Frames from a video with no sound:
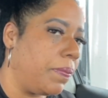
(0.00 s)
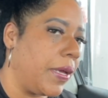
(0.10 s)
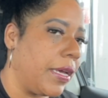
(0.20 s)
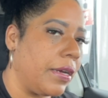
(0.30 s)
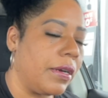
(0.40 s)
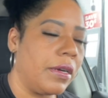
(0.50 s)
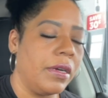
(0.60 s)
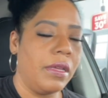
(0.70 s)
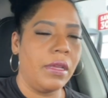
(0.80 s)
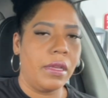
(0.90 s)
better.
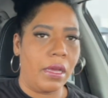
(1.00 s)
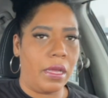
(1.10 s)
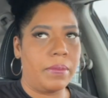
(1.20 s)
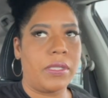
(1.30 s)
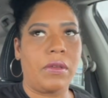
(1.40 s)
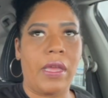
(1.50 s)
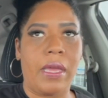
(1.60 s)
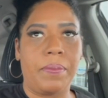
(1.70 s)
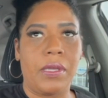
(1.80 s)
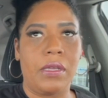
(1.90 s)
I am so
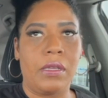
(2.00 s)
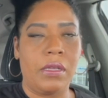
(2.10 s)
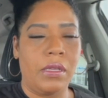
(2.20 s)
happy.